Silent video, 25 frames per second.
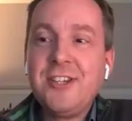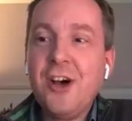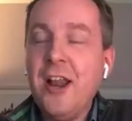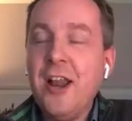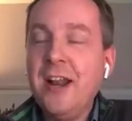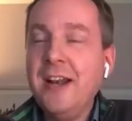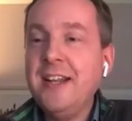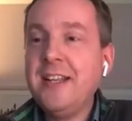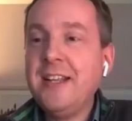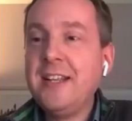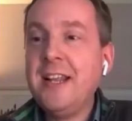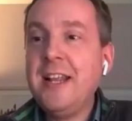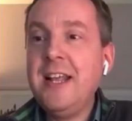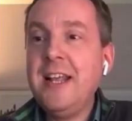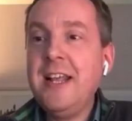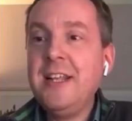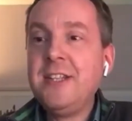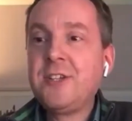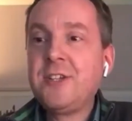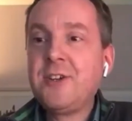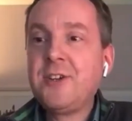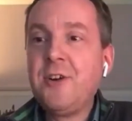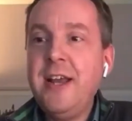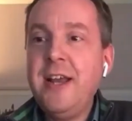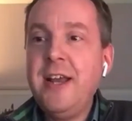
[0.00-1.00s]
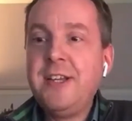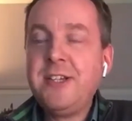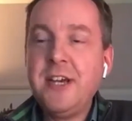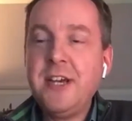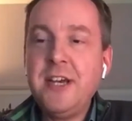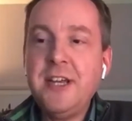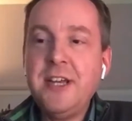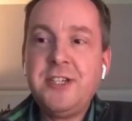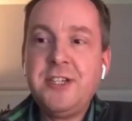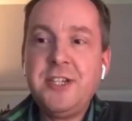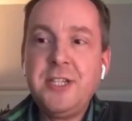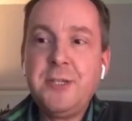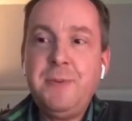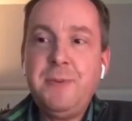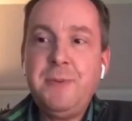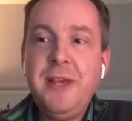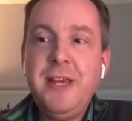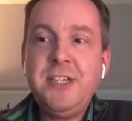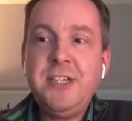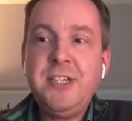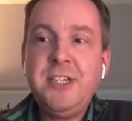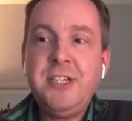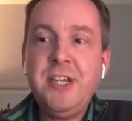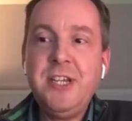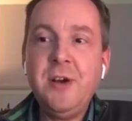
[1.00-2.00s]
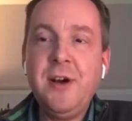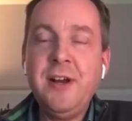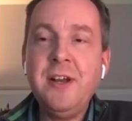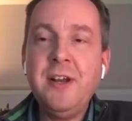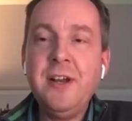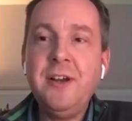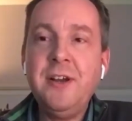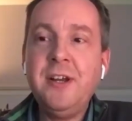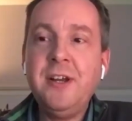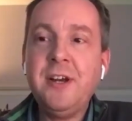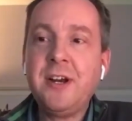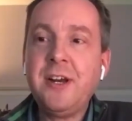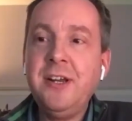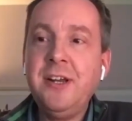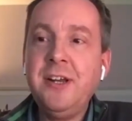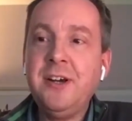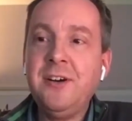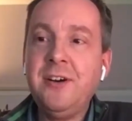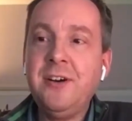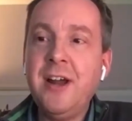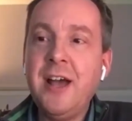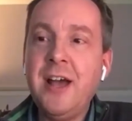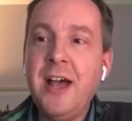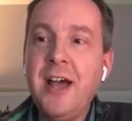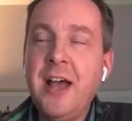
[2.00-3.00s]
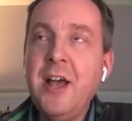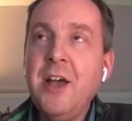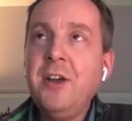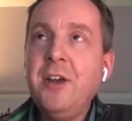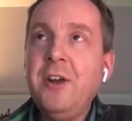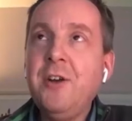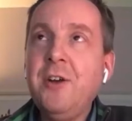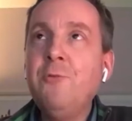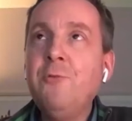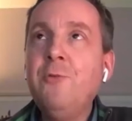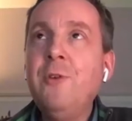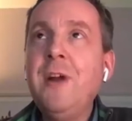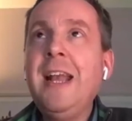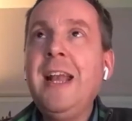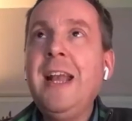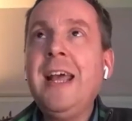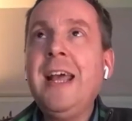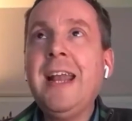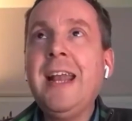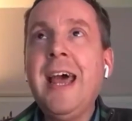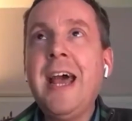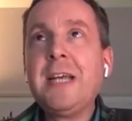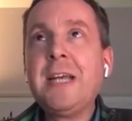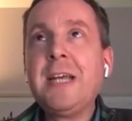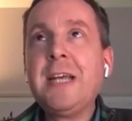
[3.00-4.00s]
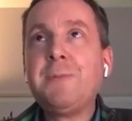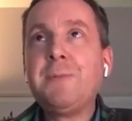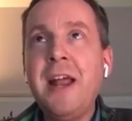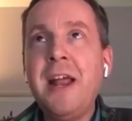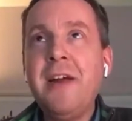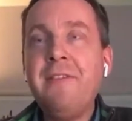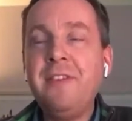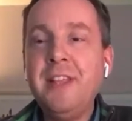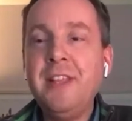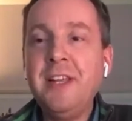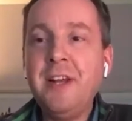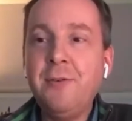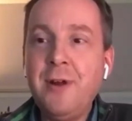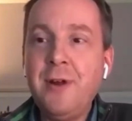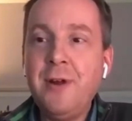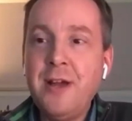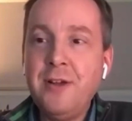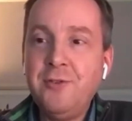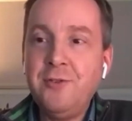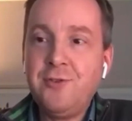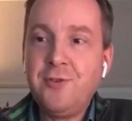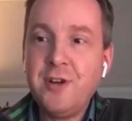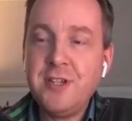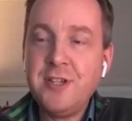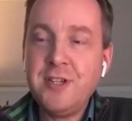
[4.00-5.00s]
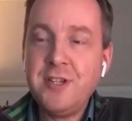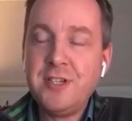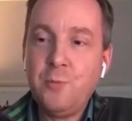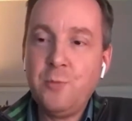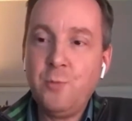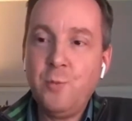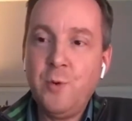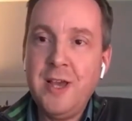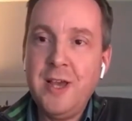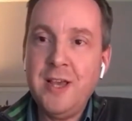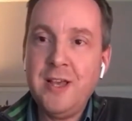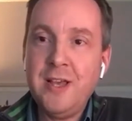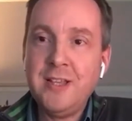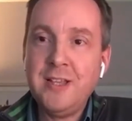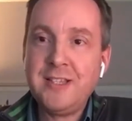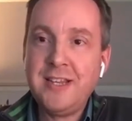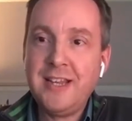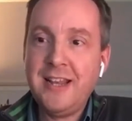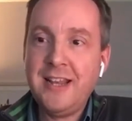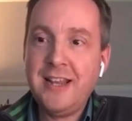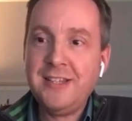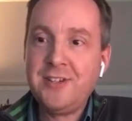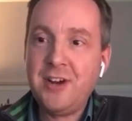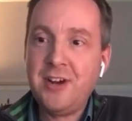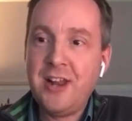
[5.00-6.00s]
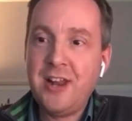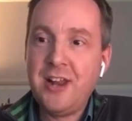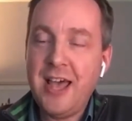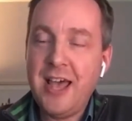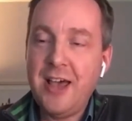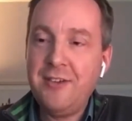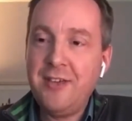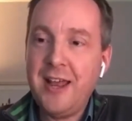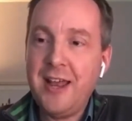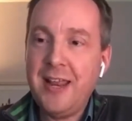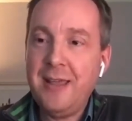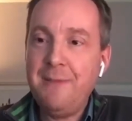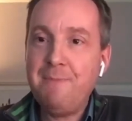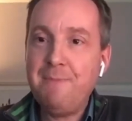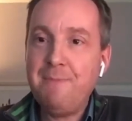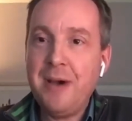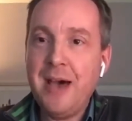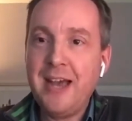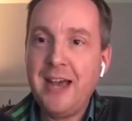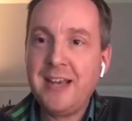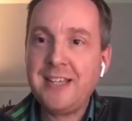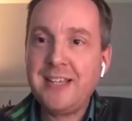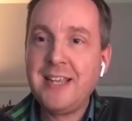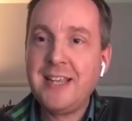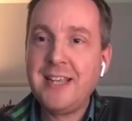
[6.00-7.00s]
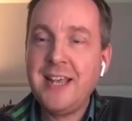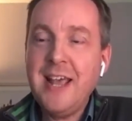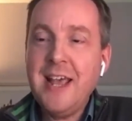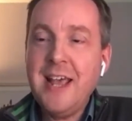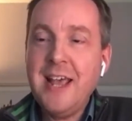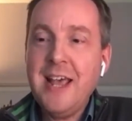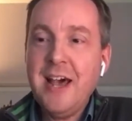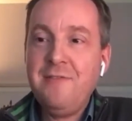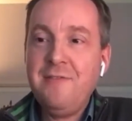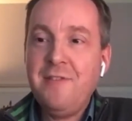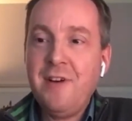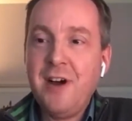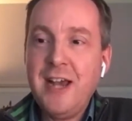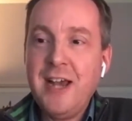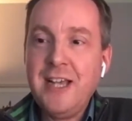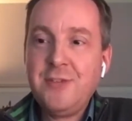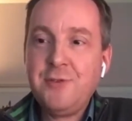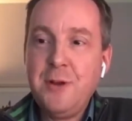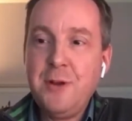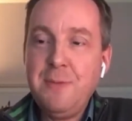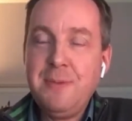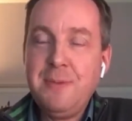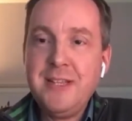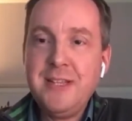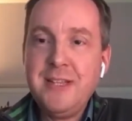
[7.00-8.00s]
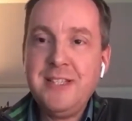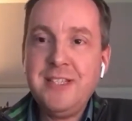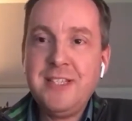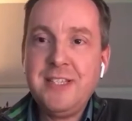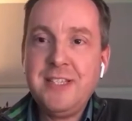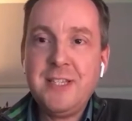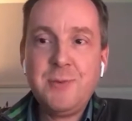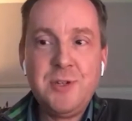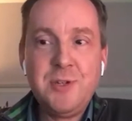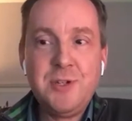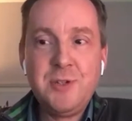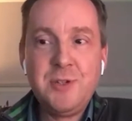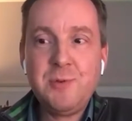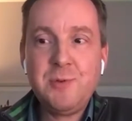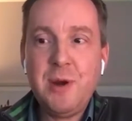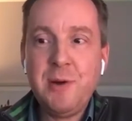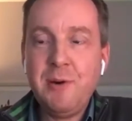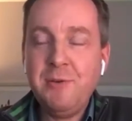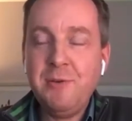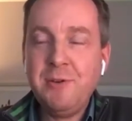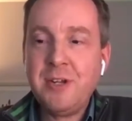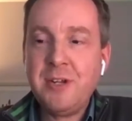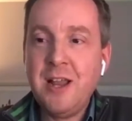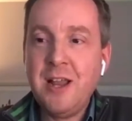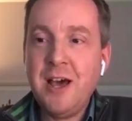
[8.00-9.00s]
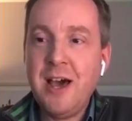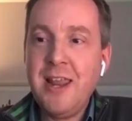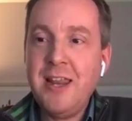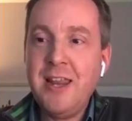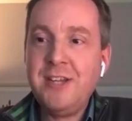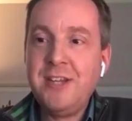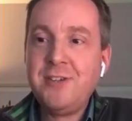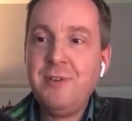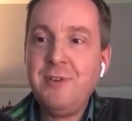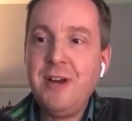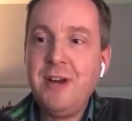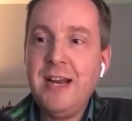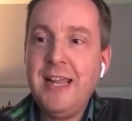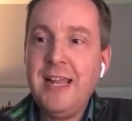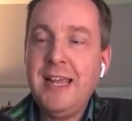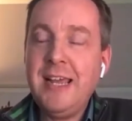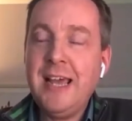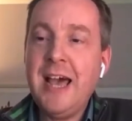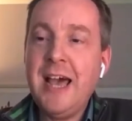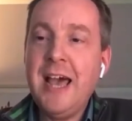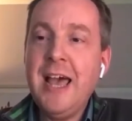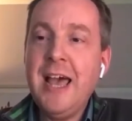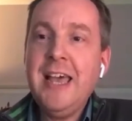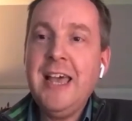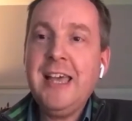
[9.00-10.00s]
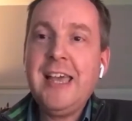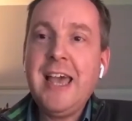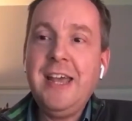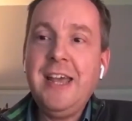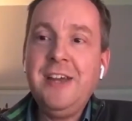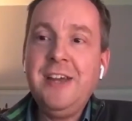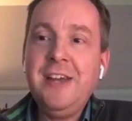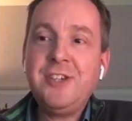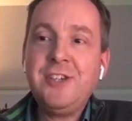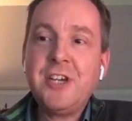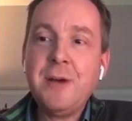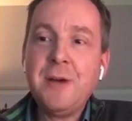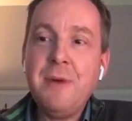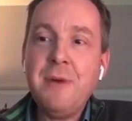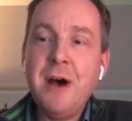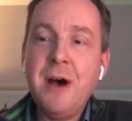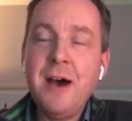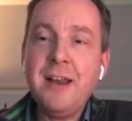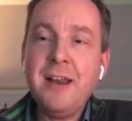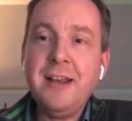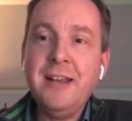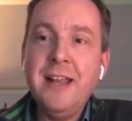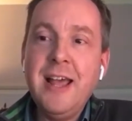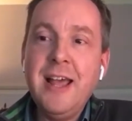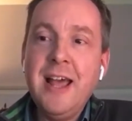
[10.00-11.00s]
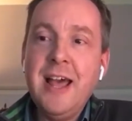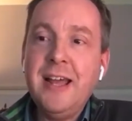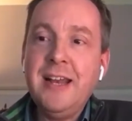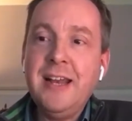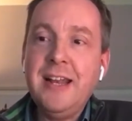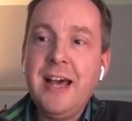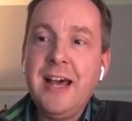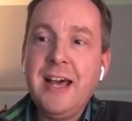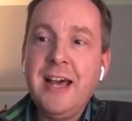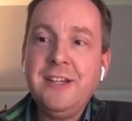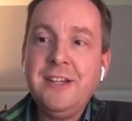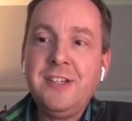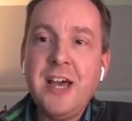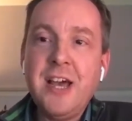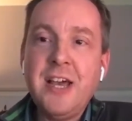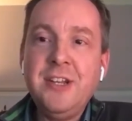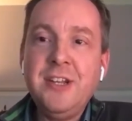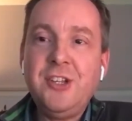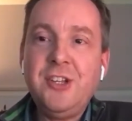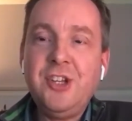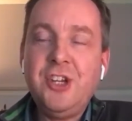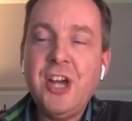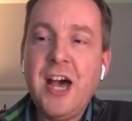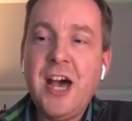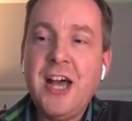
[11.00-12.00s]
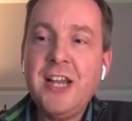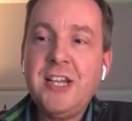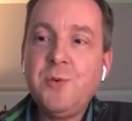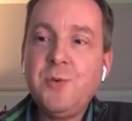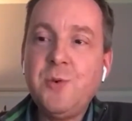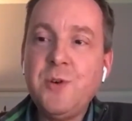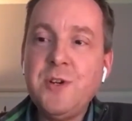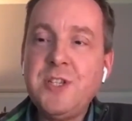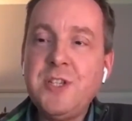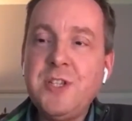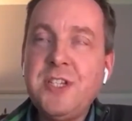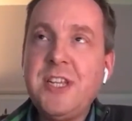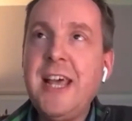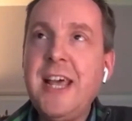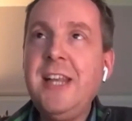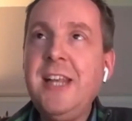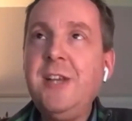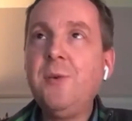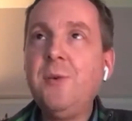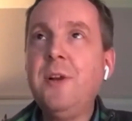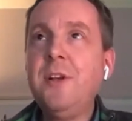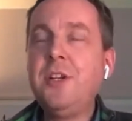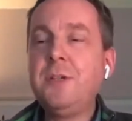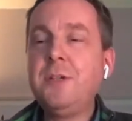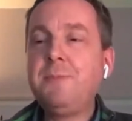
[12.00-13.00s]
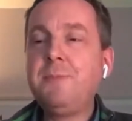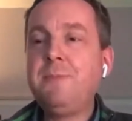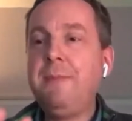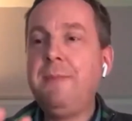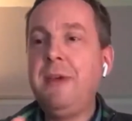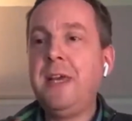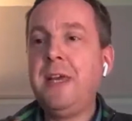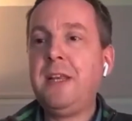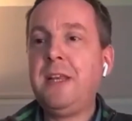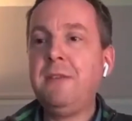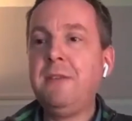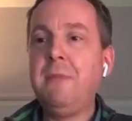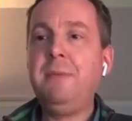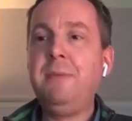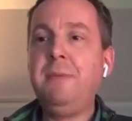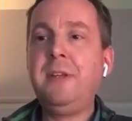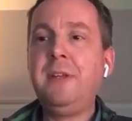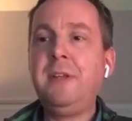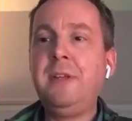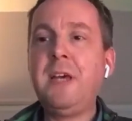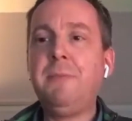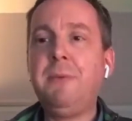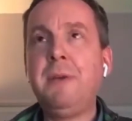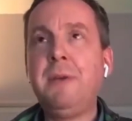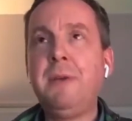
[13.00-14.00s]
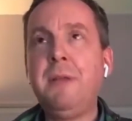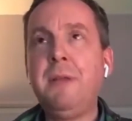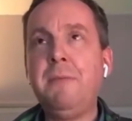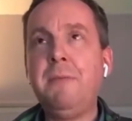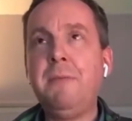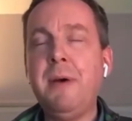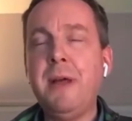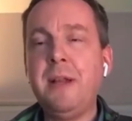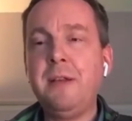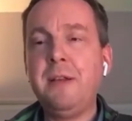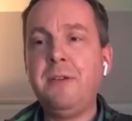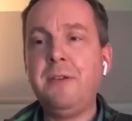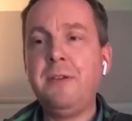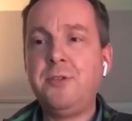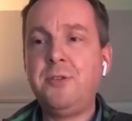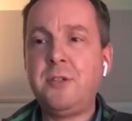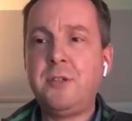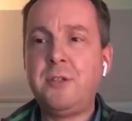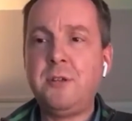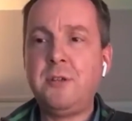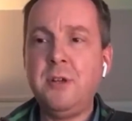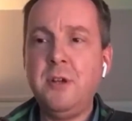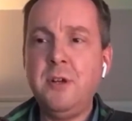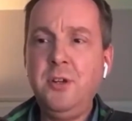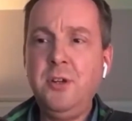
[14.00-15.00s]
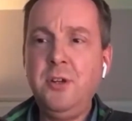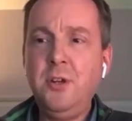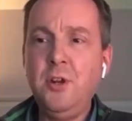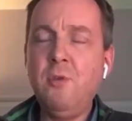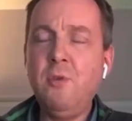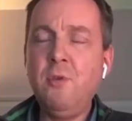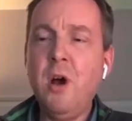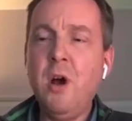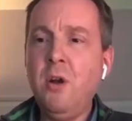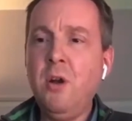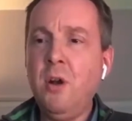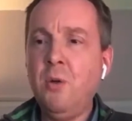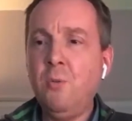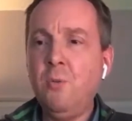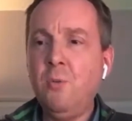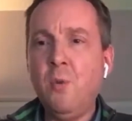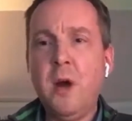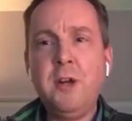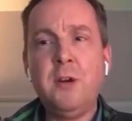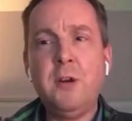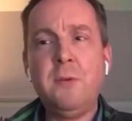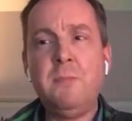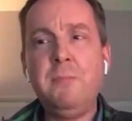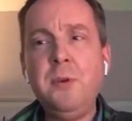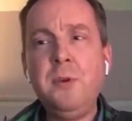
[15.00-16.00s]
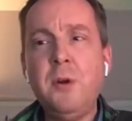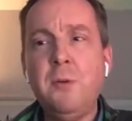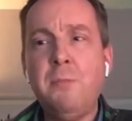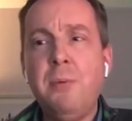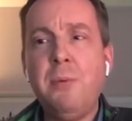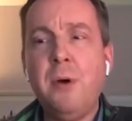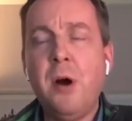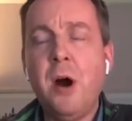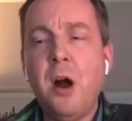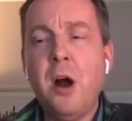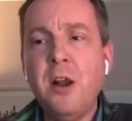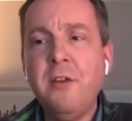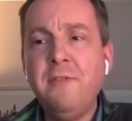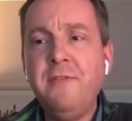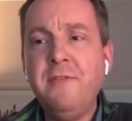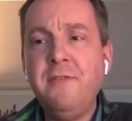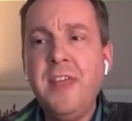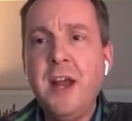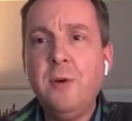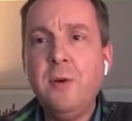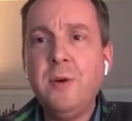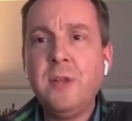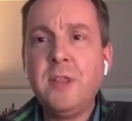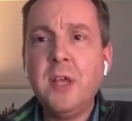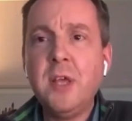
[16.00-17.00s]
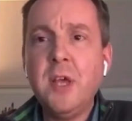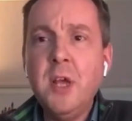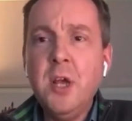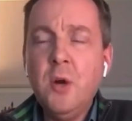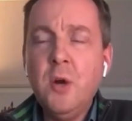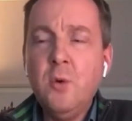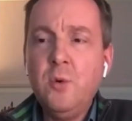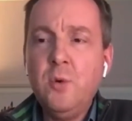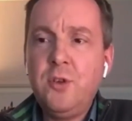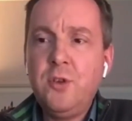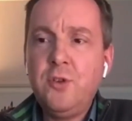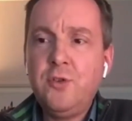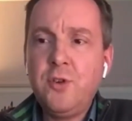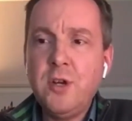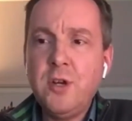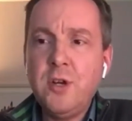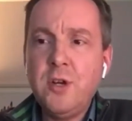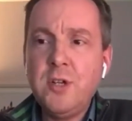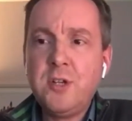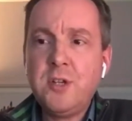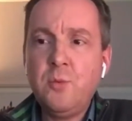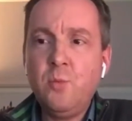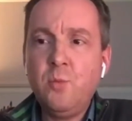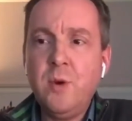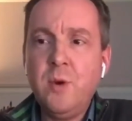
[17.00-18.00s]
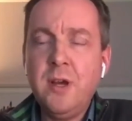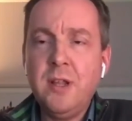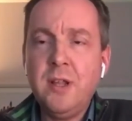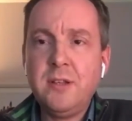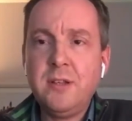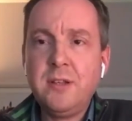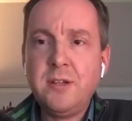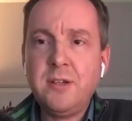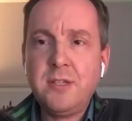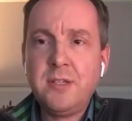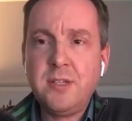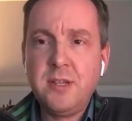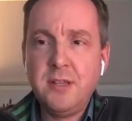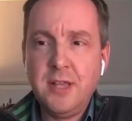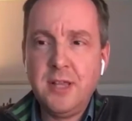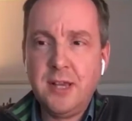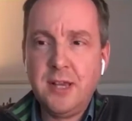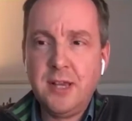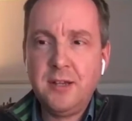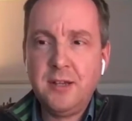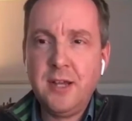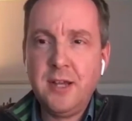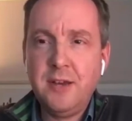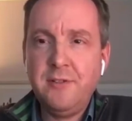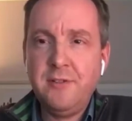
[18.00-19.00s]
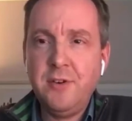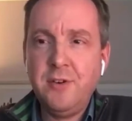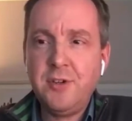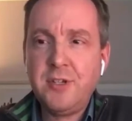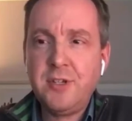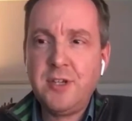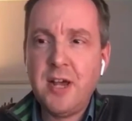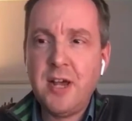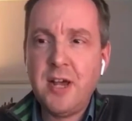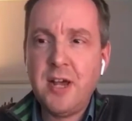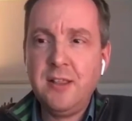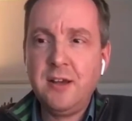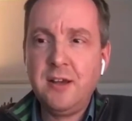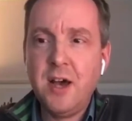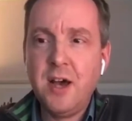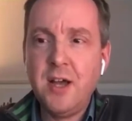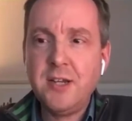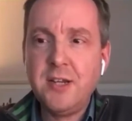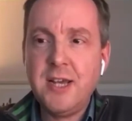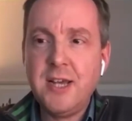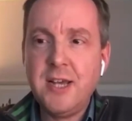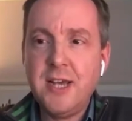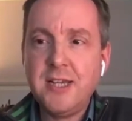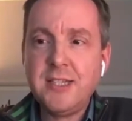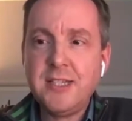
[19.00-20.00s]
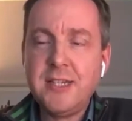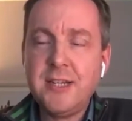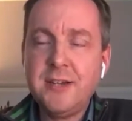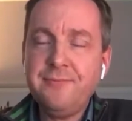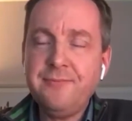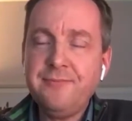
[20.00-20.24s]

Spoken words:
all. And it's great to speak to you. I know you're really an expert on everything around trust and wills and sort of how that impacts advisory businesses, which is why we were delighted to really get you to come on and chat to us today. Do you want to just maybe tell people a little bit about just your role and what you're part of there with trust and will, just so they can kind of understand the context?